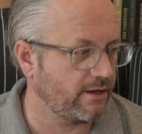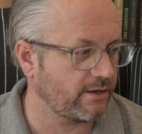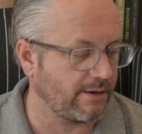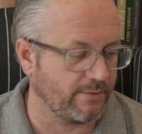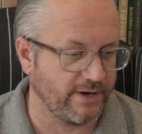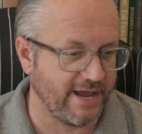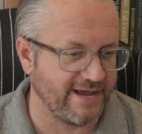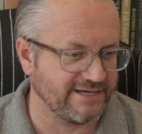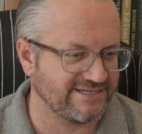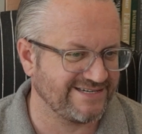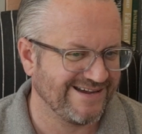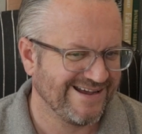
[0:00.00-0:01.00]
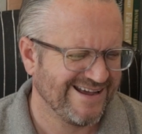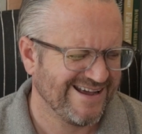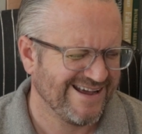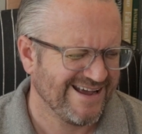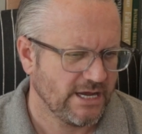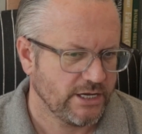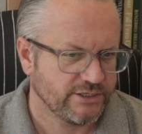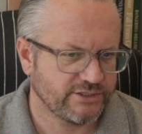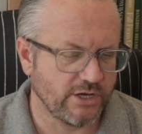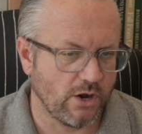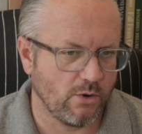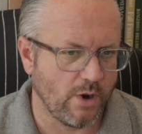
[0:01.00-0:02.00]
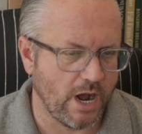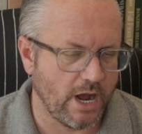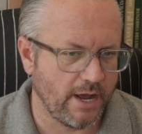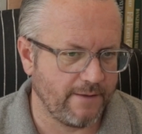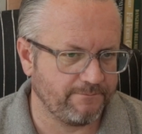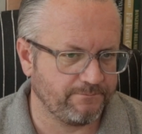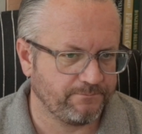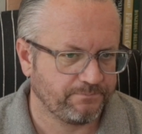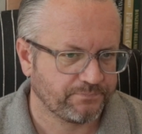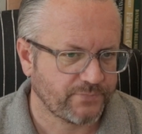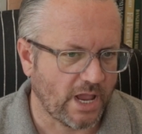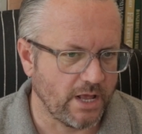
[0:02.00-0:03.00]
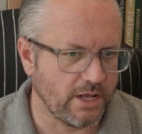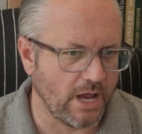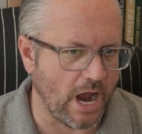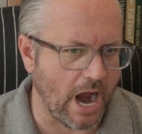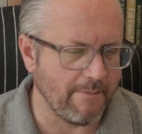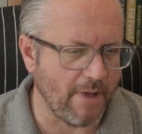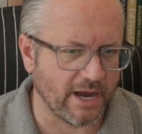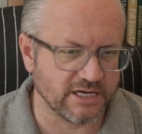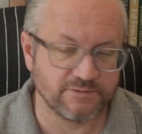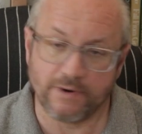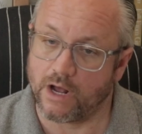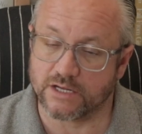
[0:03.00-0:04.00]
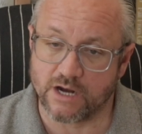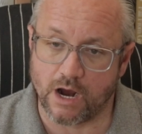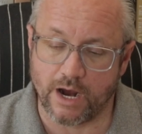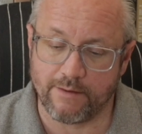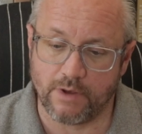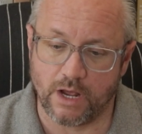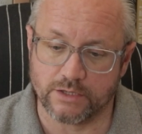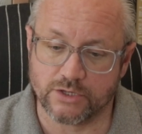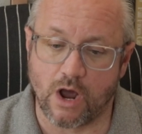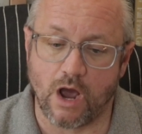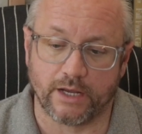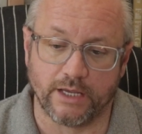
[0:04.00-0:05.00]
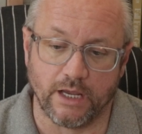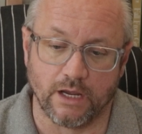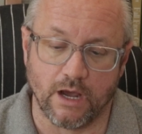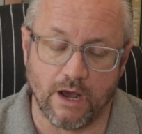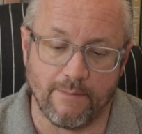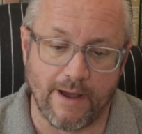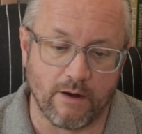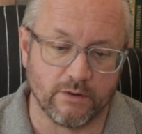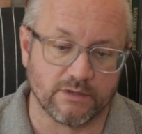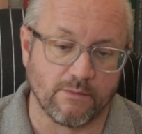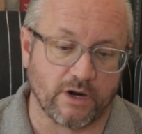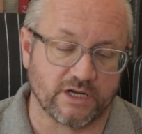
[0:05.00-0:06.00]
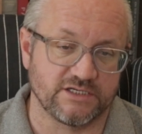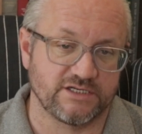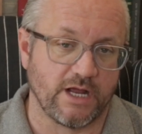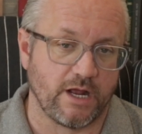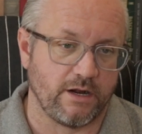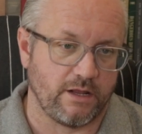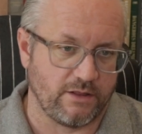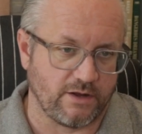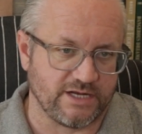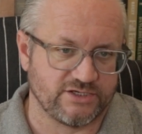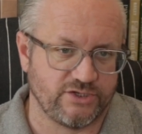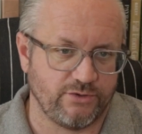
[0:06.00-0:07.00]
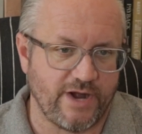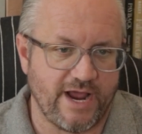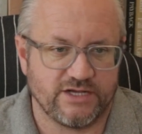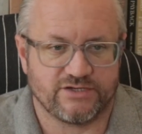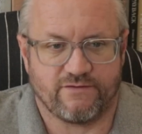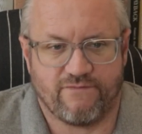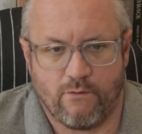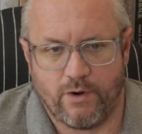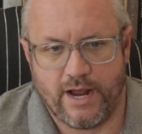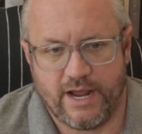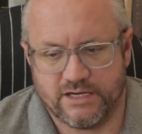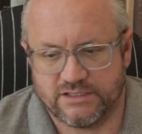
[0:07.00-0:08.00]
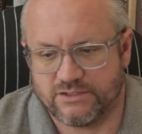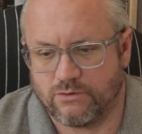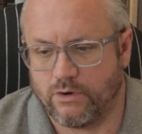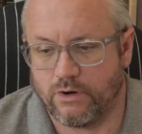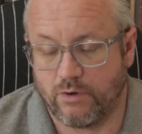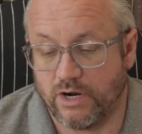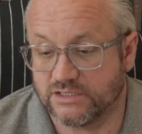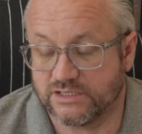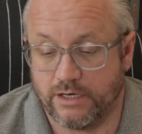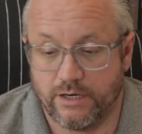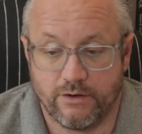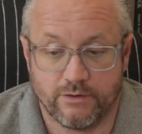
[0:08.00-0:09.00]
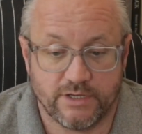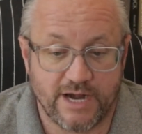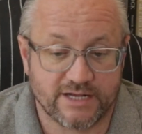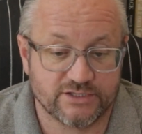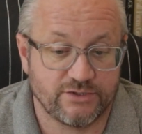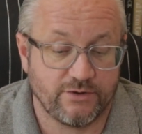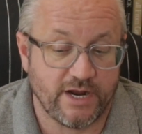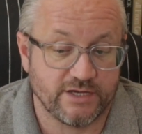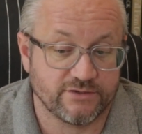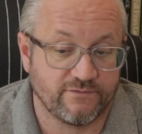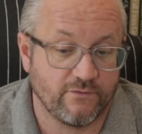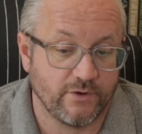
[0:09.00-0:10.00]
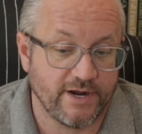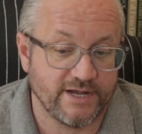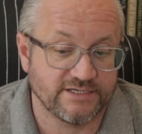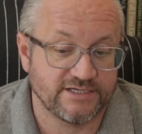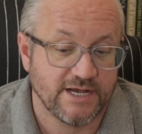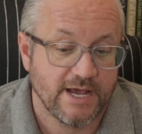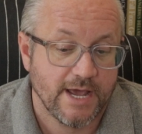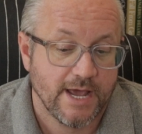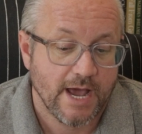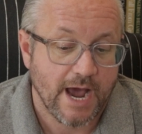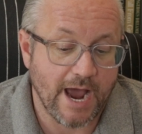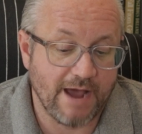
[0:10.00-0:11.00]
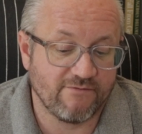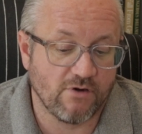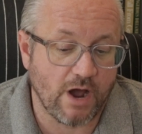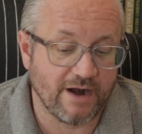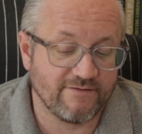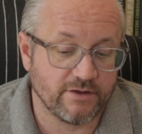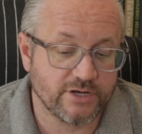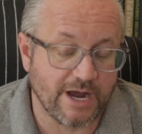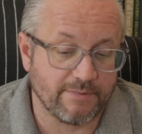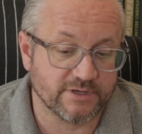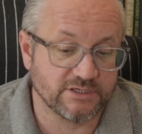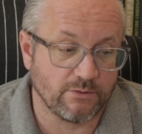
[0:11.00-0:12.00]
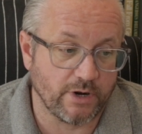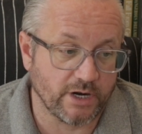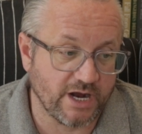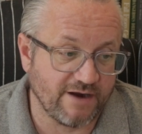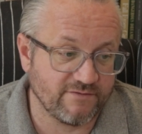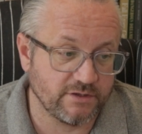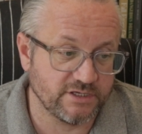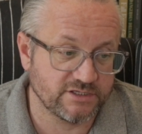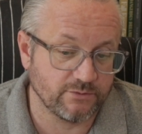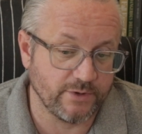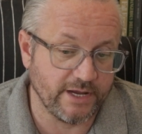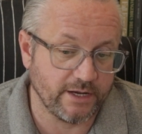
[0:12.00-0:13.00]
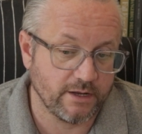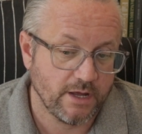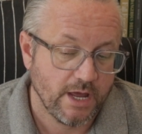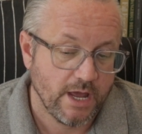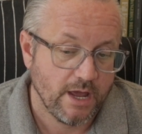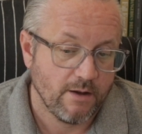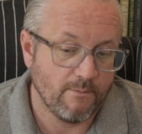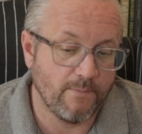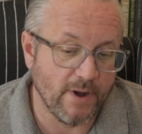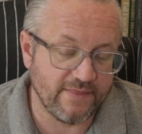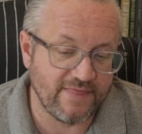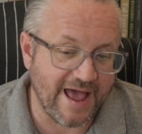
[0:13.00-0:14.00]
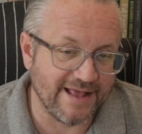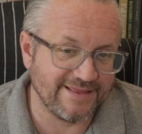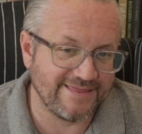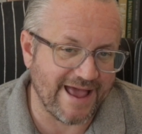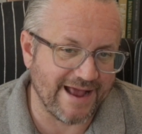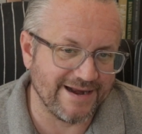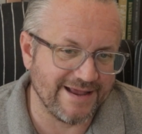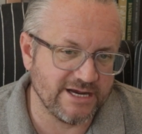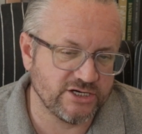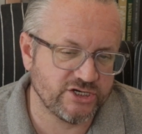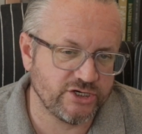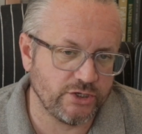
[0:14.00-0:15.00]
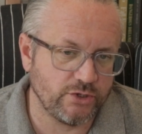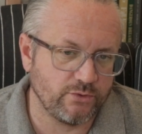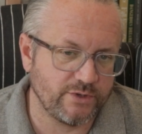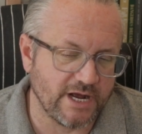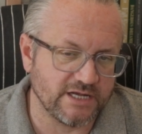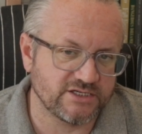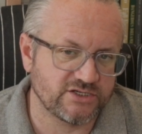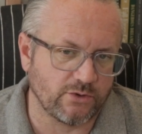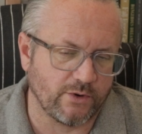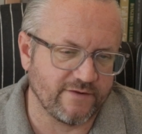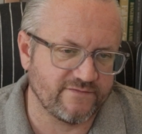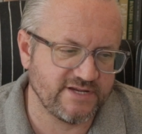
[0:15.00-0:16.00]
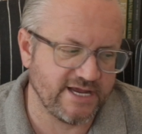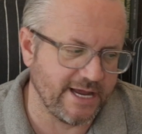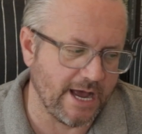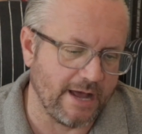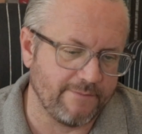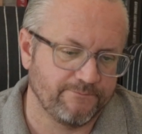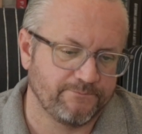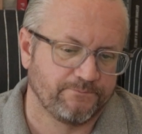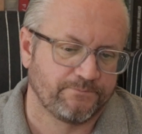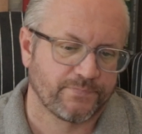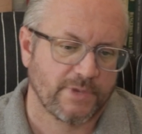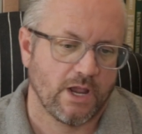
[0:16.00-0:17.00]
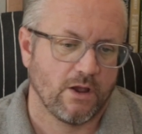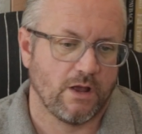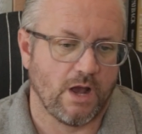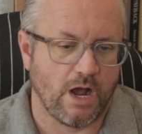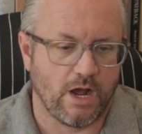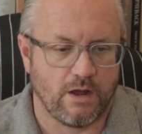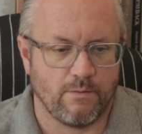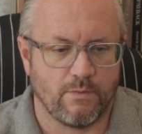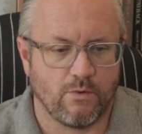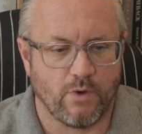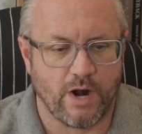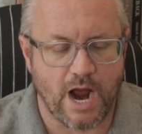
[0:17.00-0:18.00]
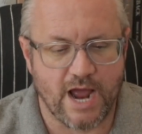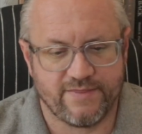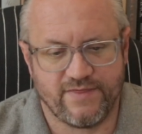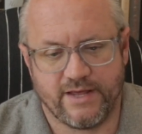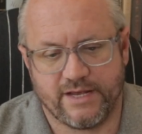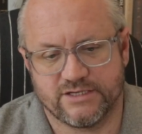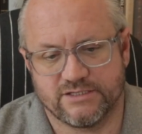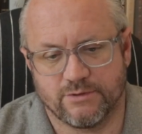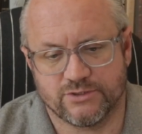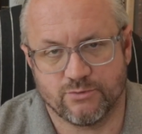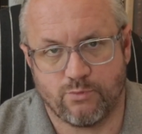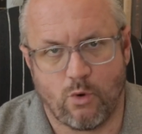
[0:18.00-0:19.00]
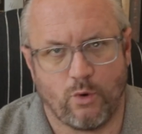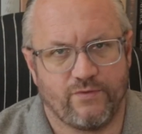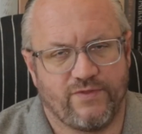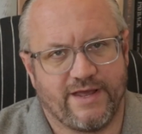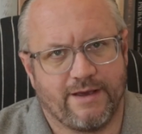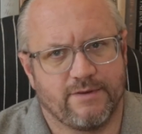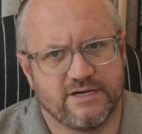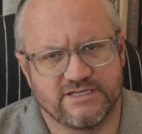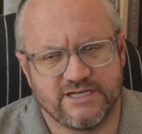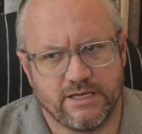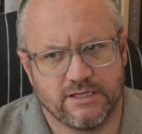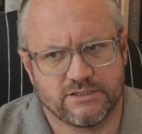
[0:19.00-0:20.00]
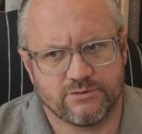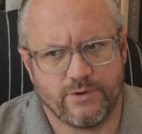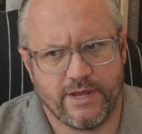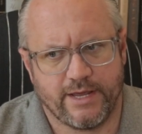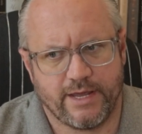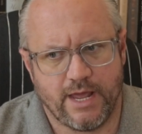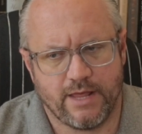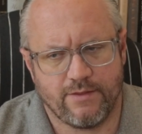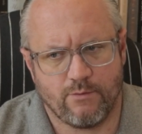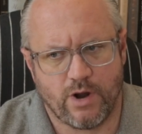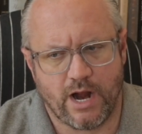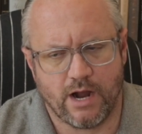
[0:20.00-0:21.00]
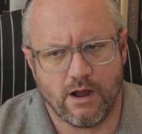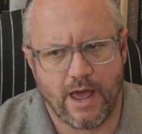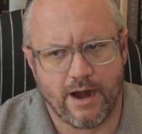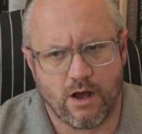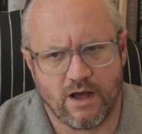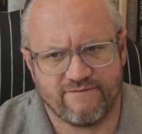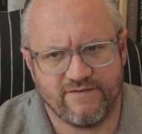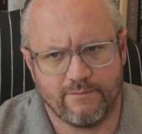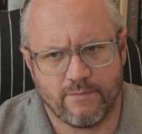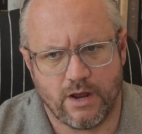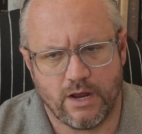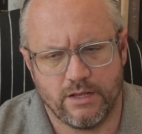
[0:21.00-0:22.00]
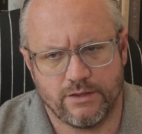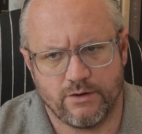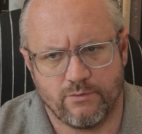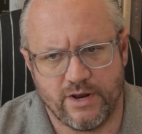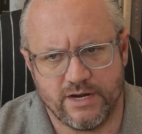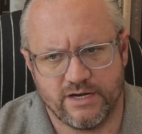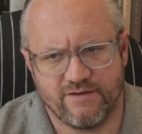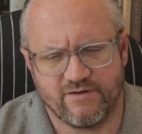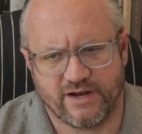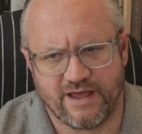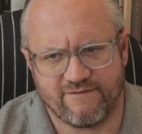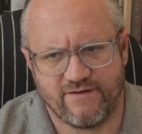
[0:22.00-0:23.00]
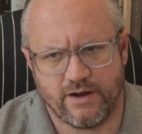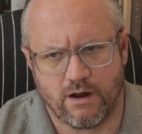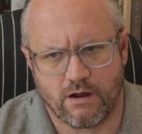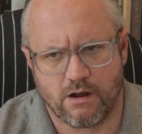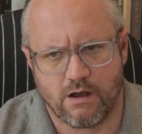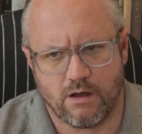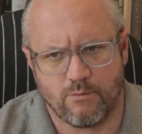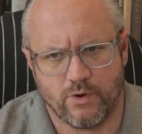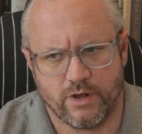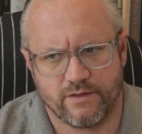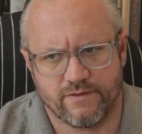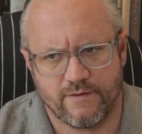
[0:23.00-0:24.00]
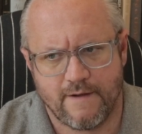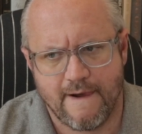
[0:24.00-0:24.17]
couple of days. So, I'm not going to spend a lot of time talking about what the market's done in the last 2 days or 4 days, or what it's going to do in the next 2 days or 4 days. I have a lot of other topics I want to cover this week, but that issue does sort of tee up what I think is the most important thing I'm going to say this week, and what I led off in the written DividendCafe.com with.